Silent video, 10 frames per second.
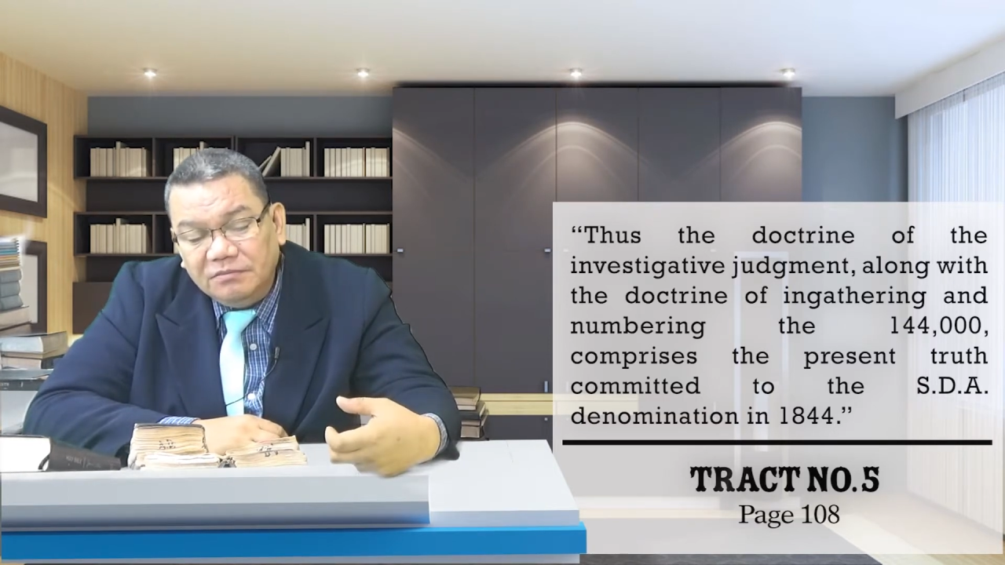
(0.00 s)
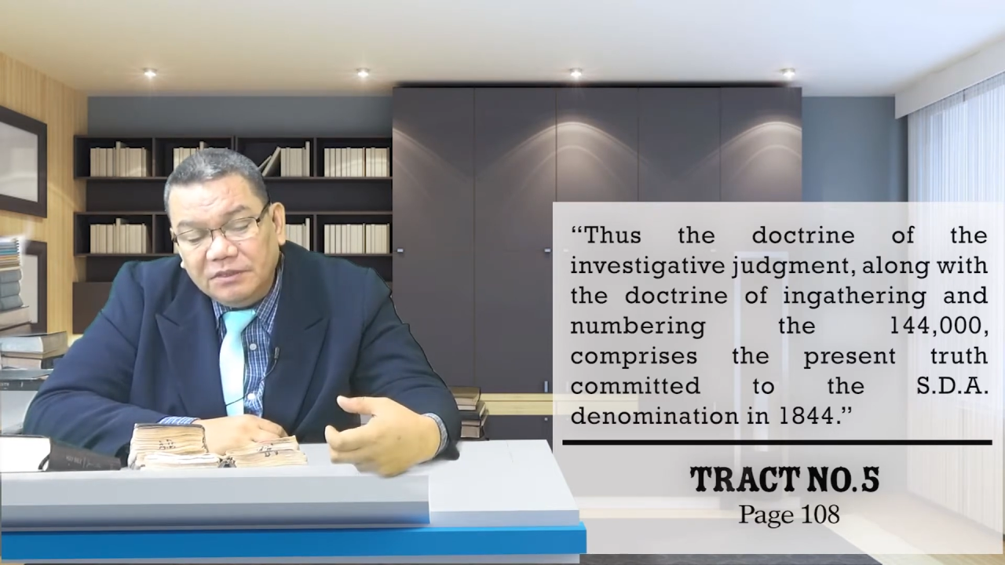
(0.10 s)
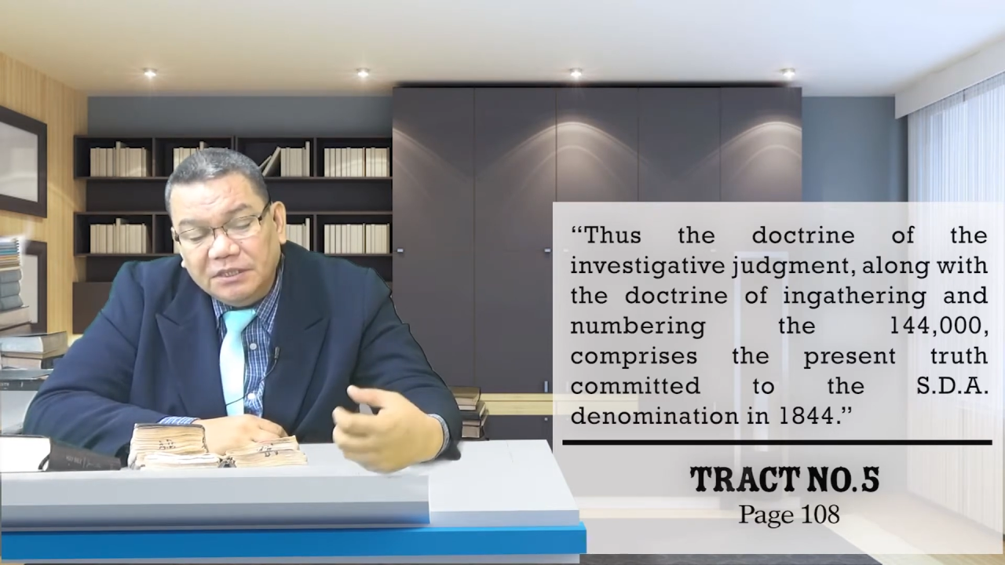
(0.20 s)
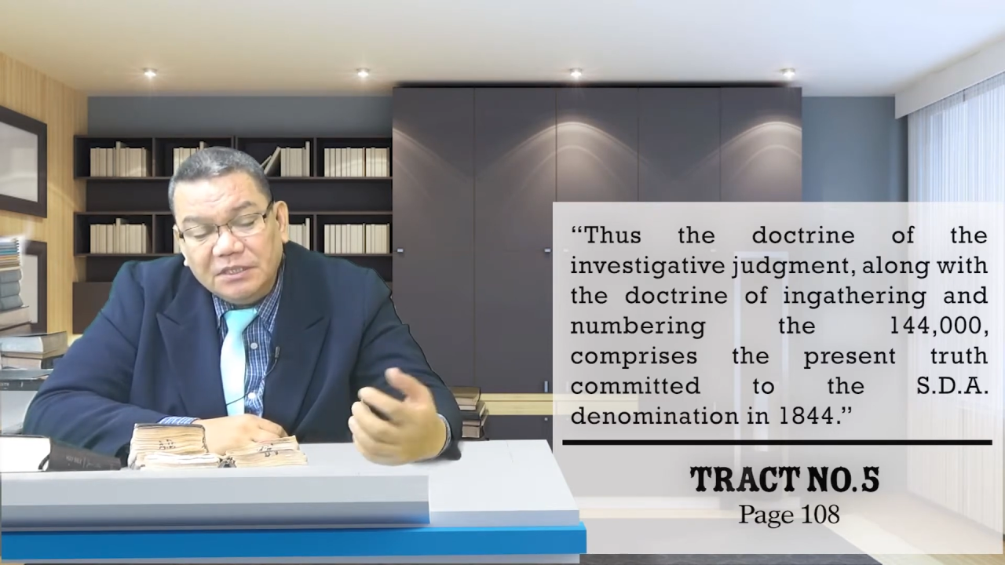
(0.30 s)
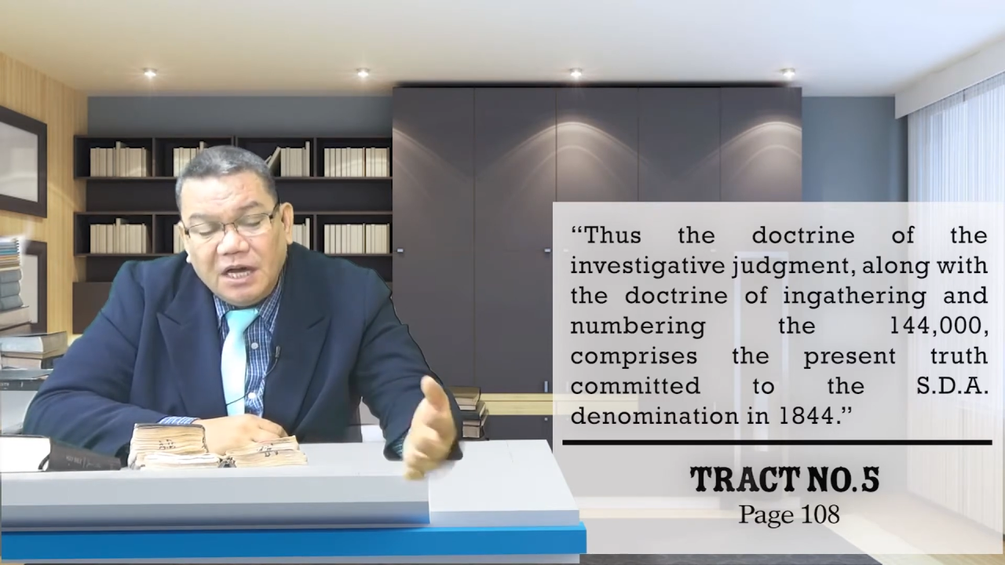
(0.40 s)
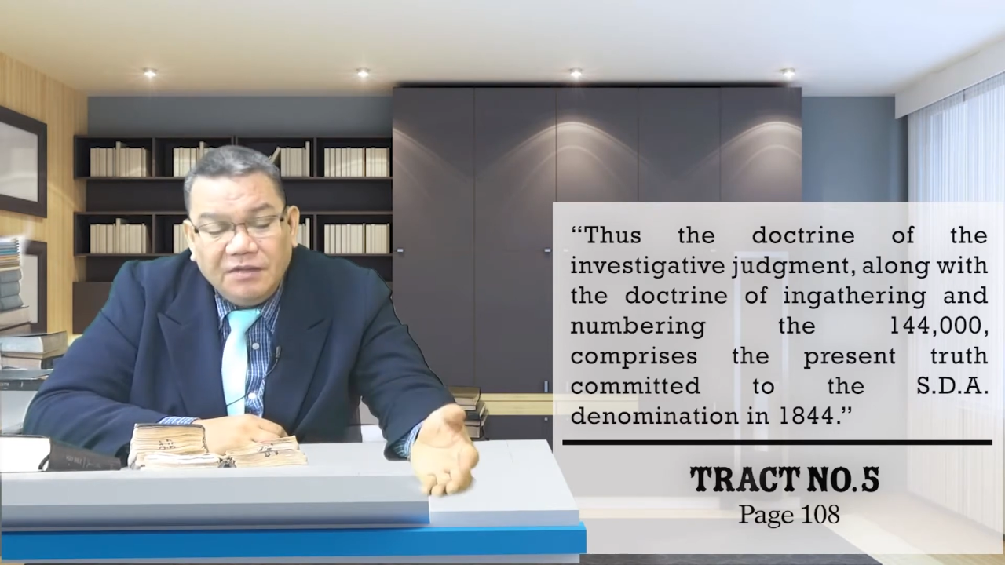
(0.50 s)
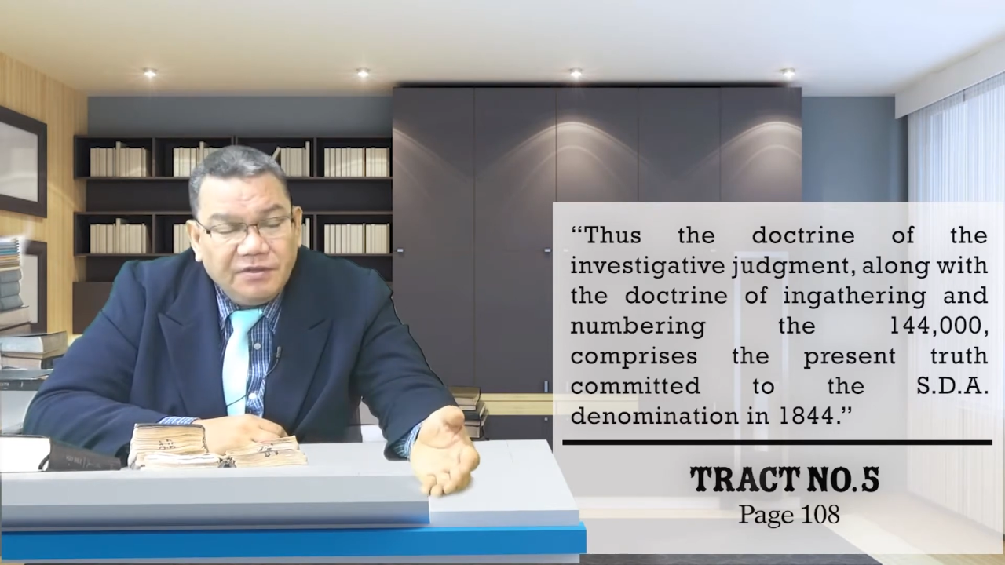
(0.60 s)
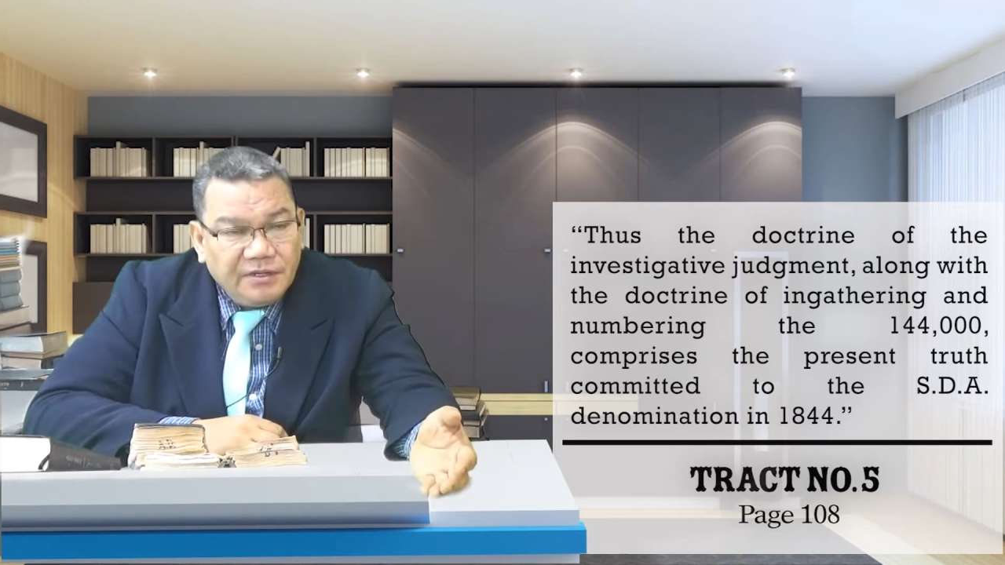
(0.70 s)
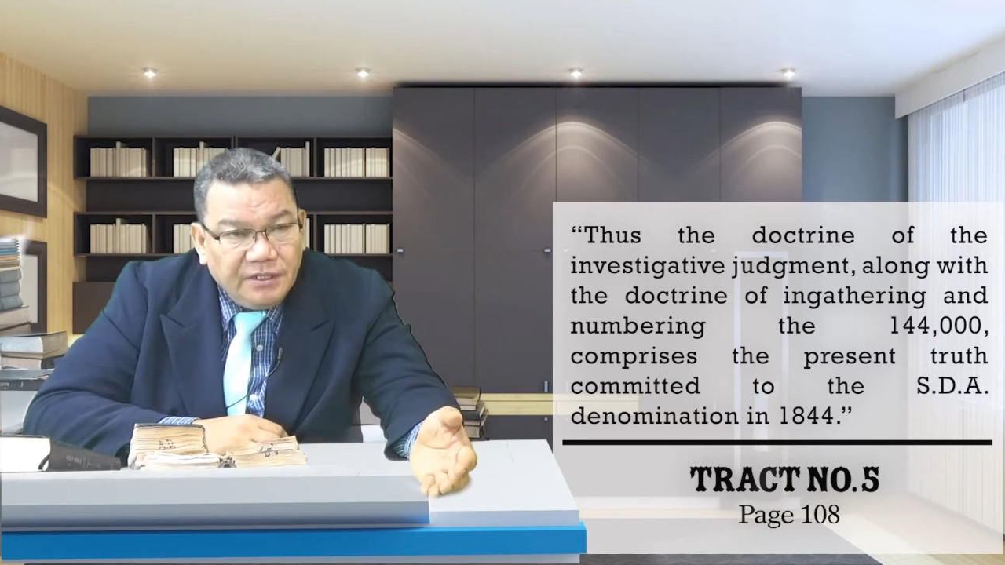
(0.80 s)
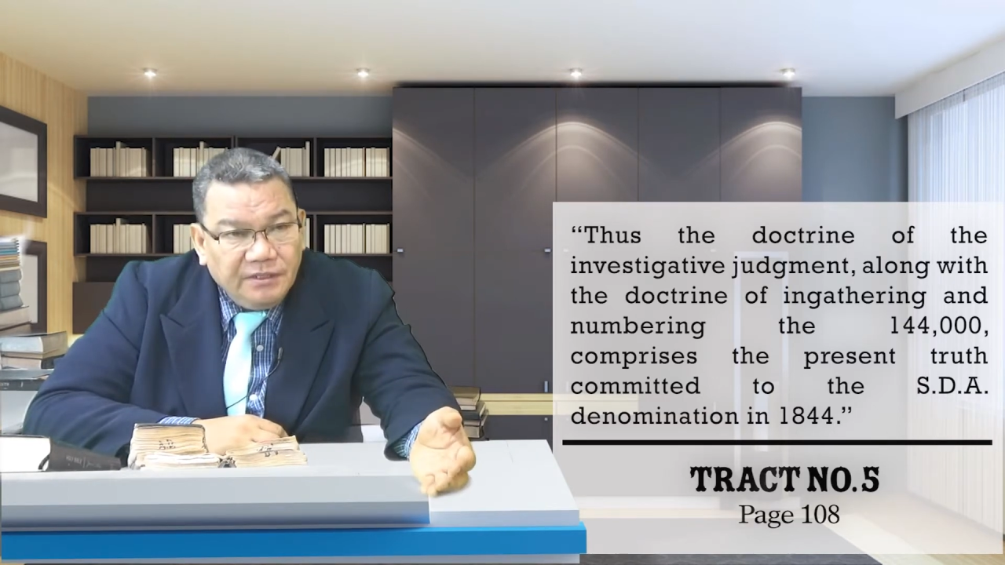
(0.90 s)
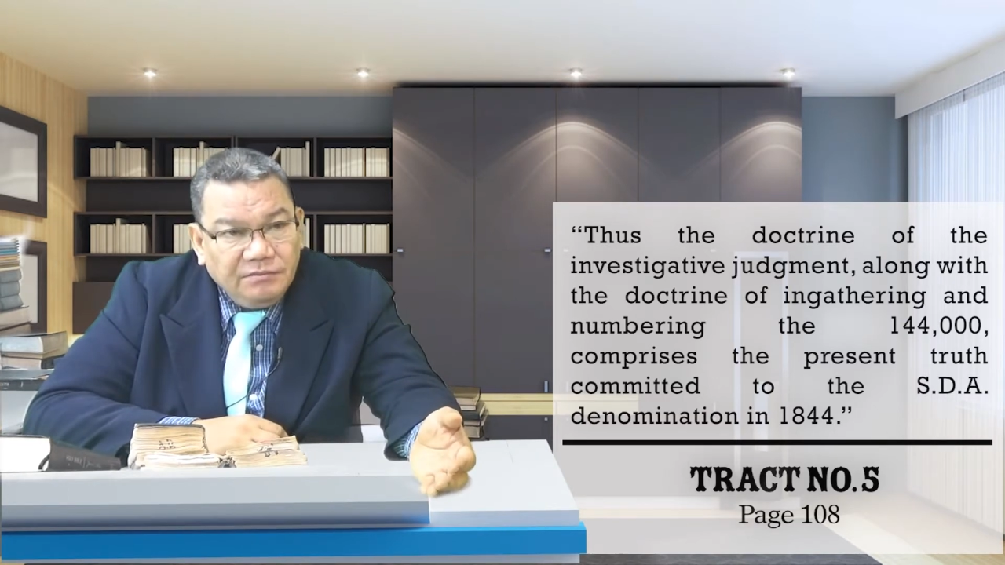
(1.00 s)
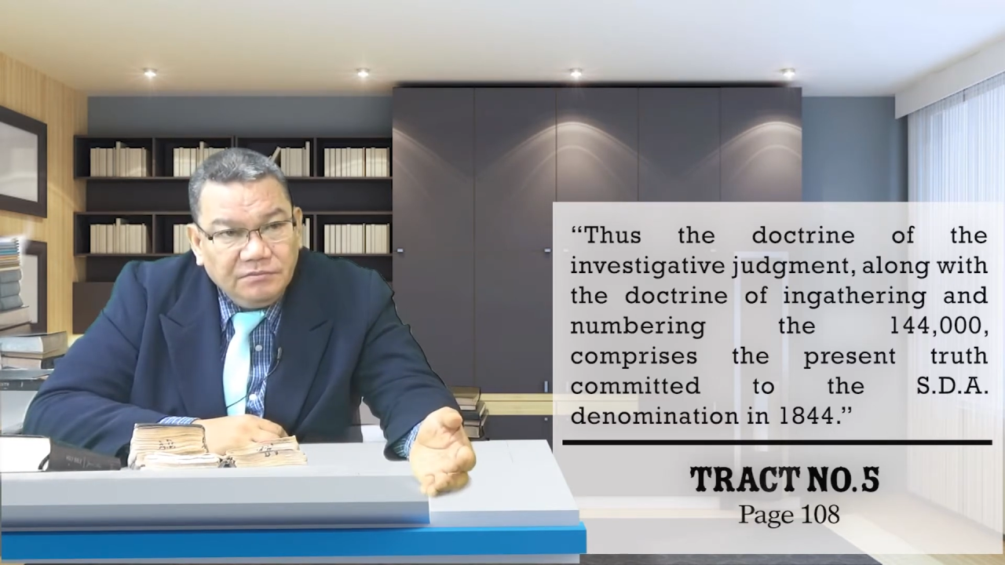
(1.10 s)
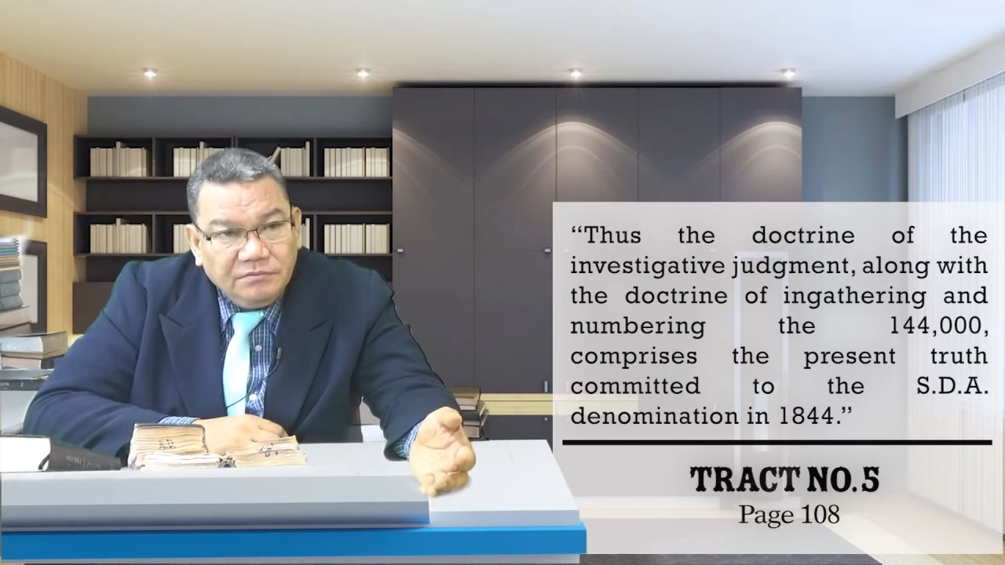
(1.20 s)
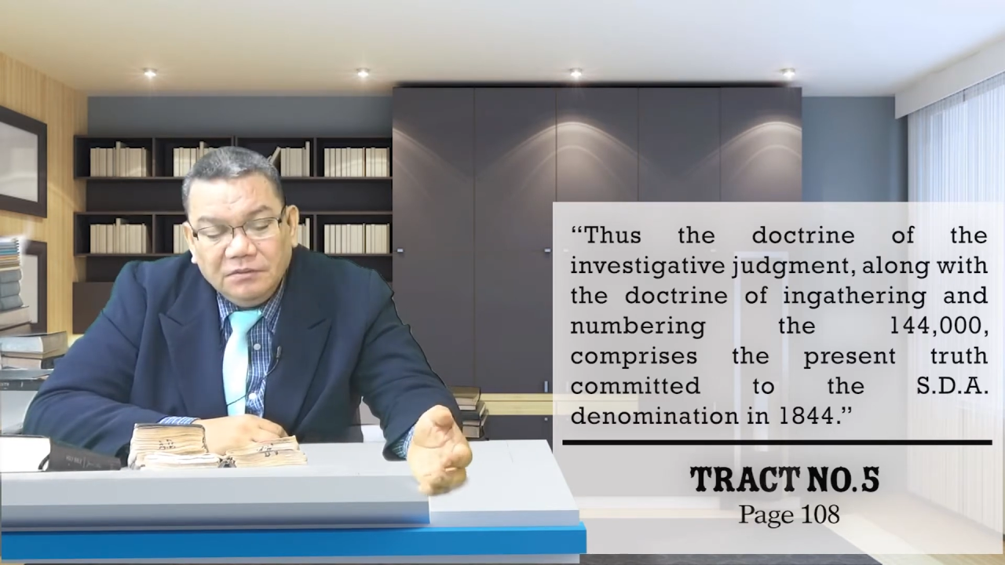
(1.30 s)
ingathering